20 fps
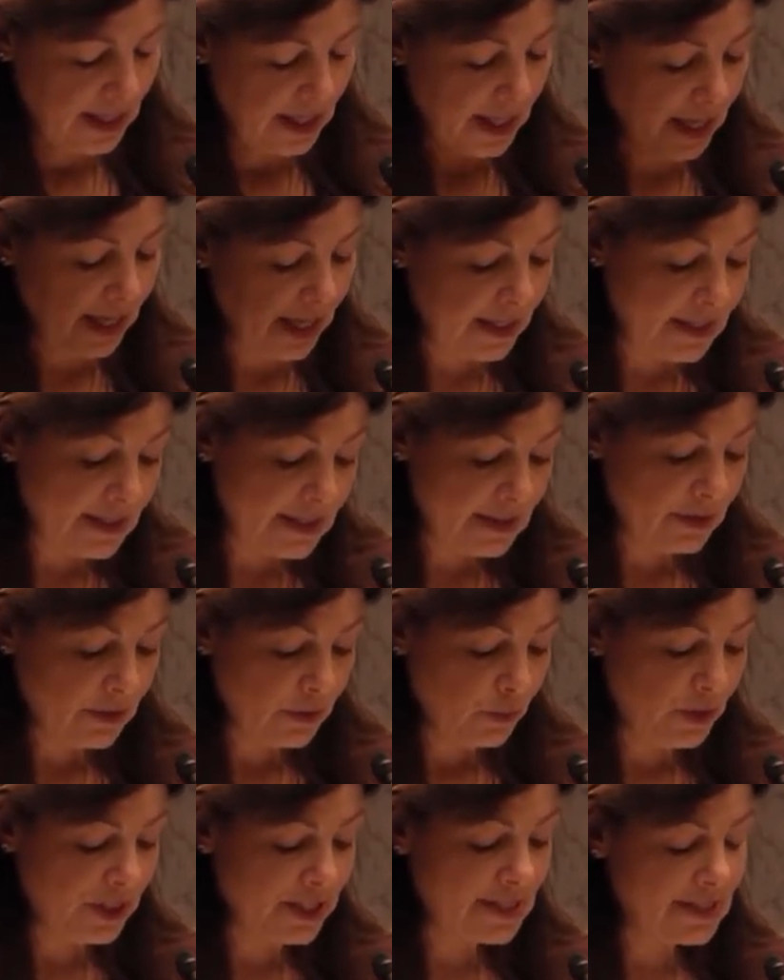And
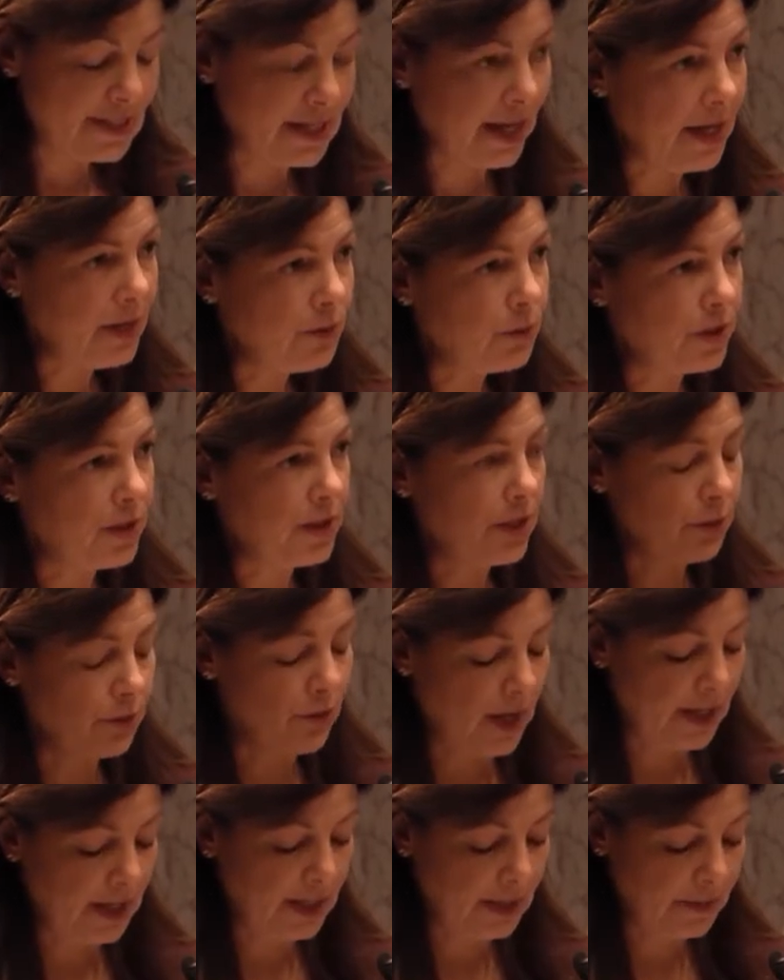we stand with the
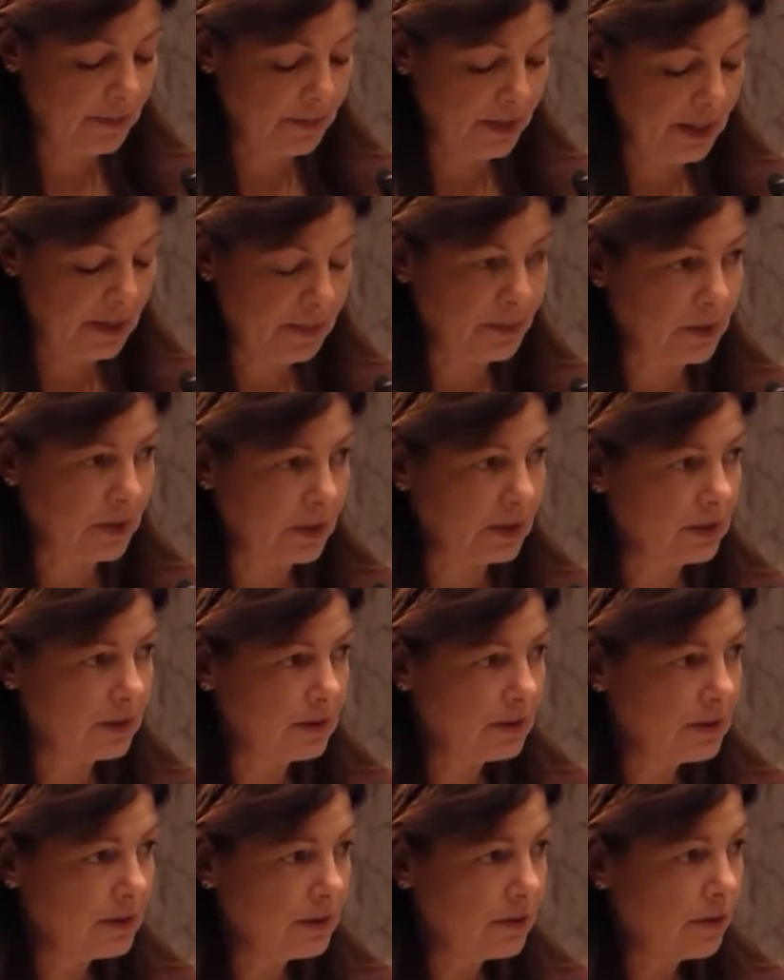Iranian people,
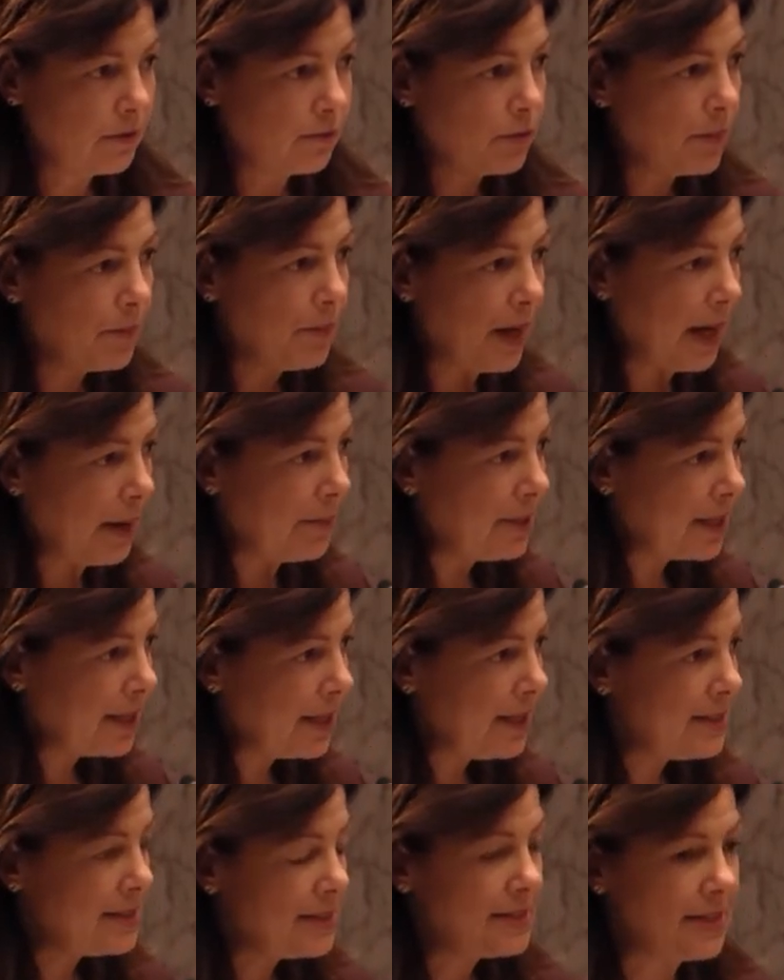
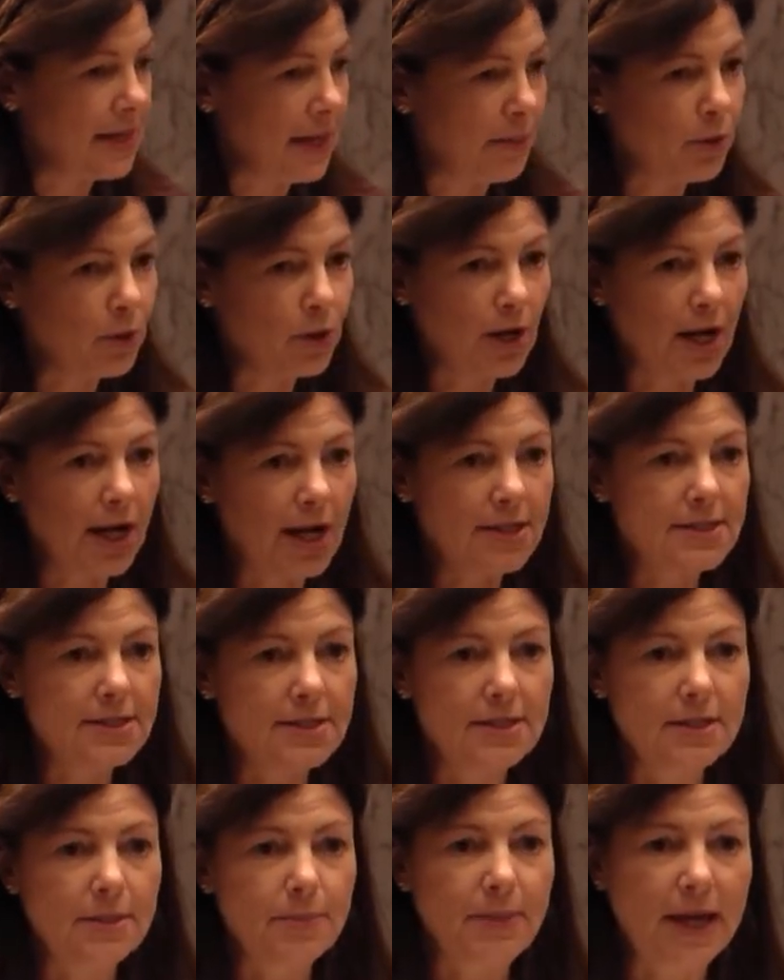Republicans, Democrats,
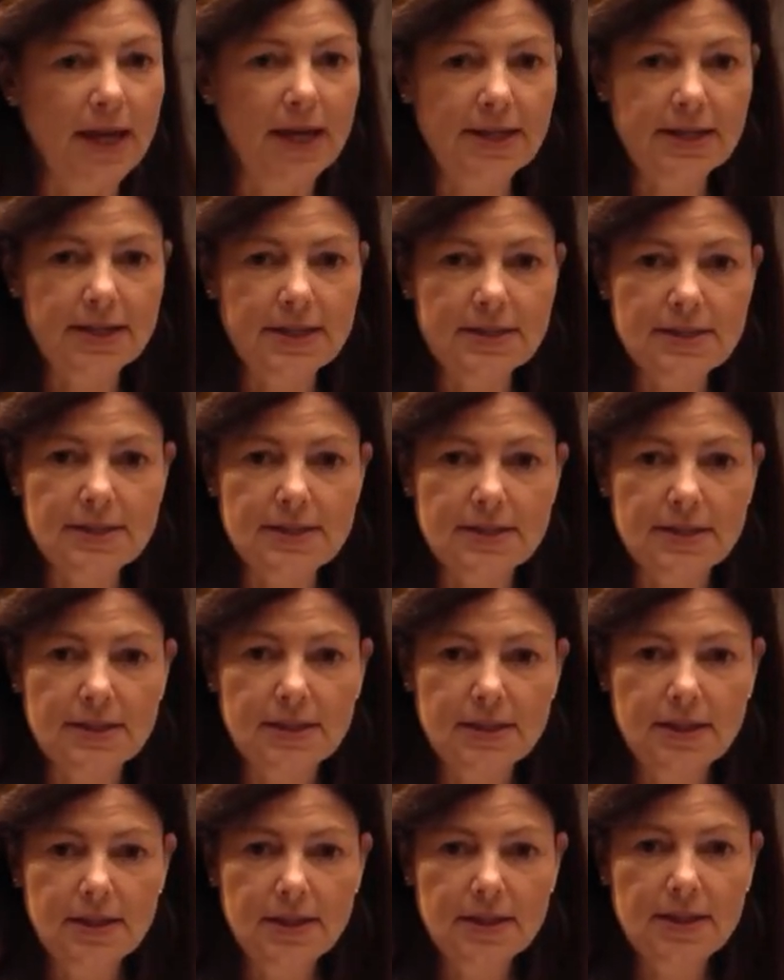independents.
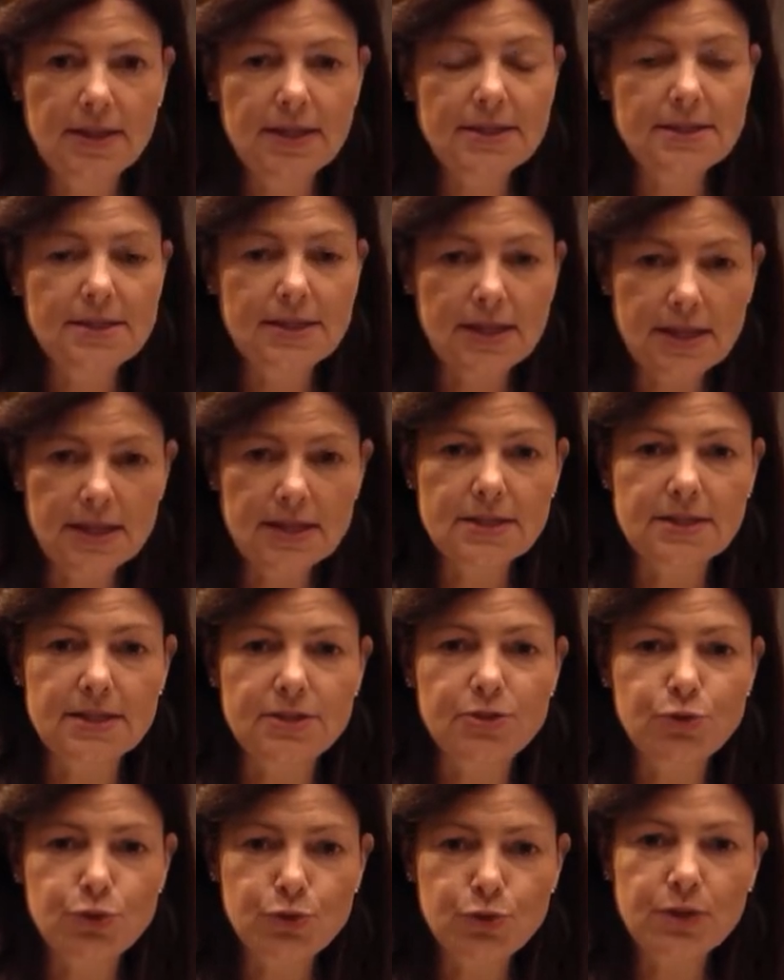This is
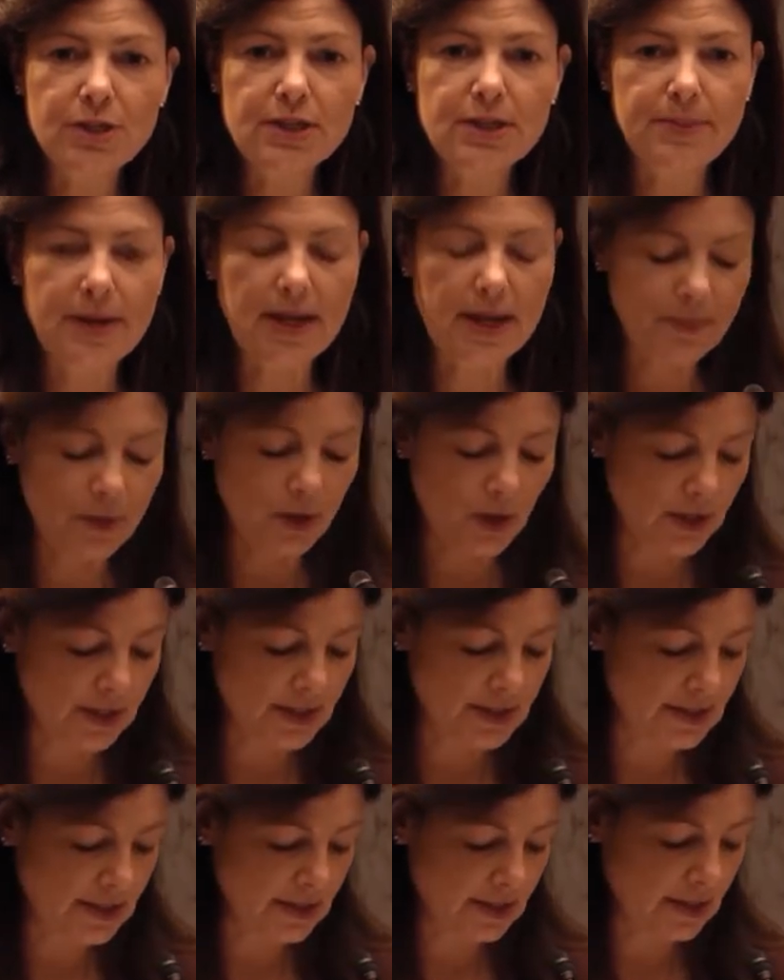a truly
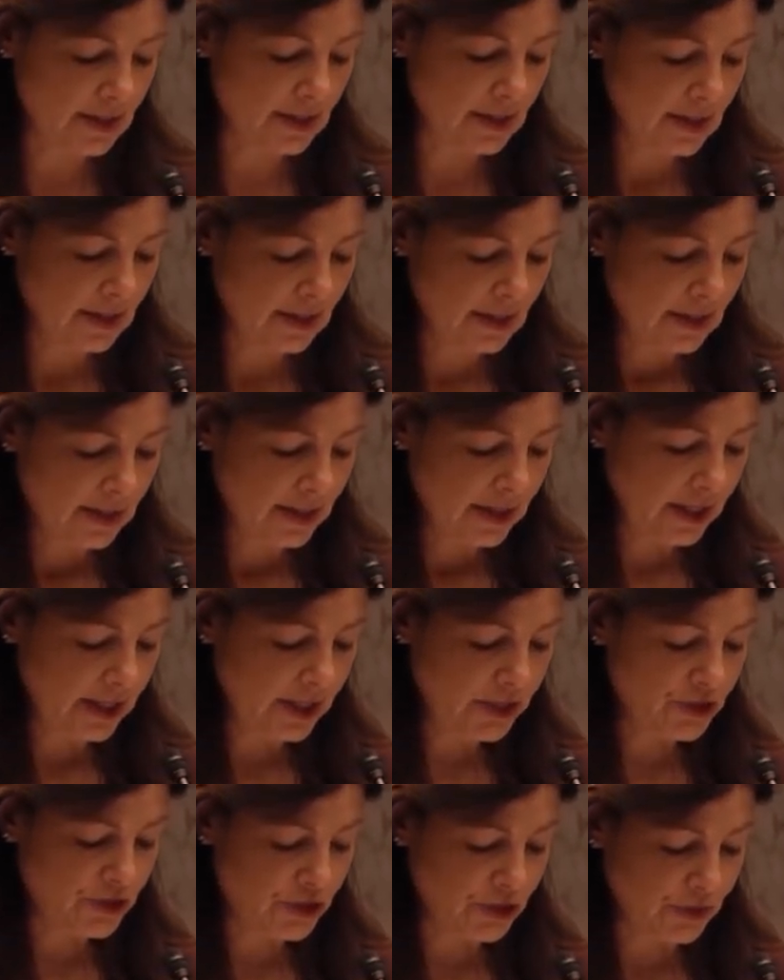bipartisan
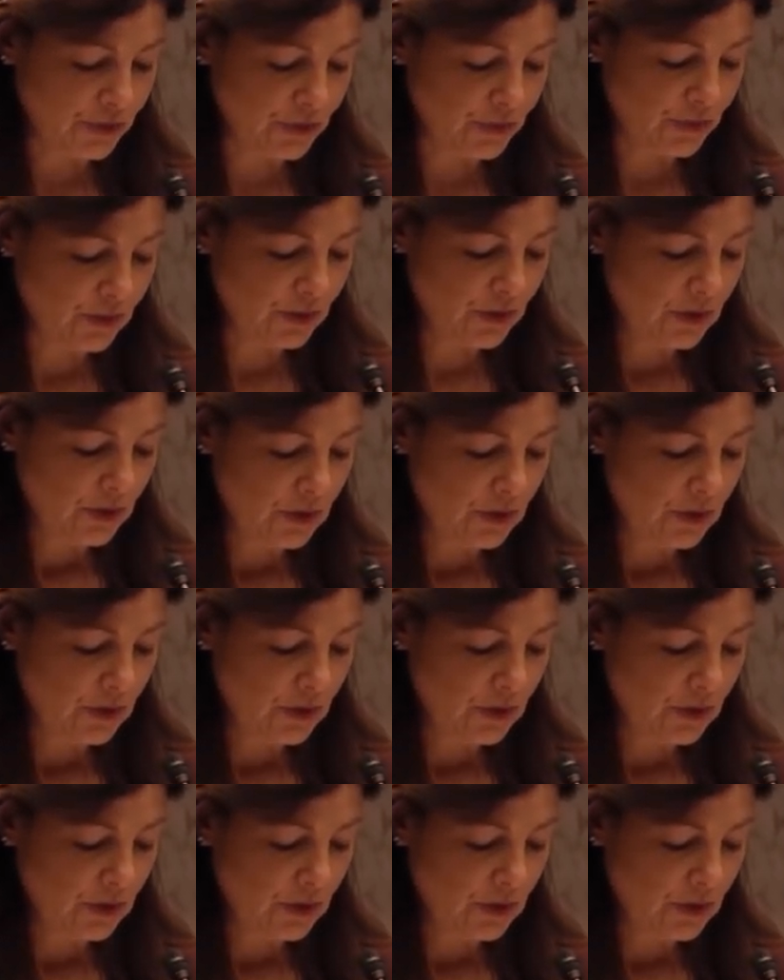issue.